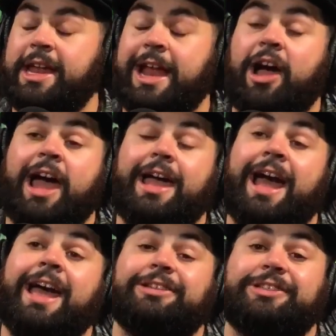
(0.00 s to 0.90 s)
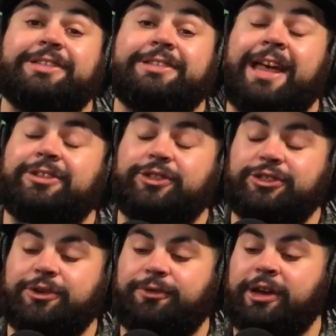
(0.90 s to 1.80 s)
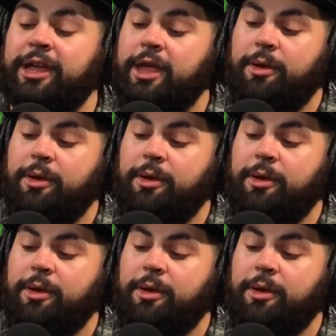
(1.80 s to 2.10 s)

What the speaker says: And now it's actually so funny.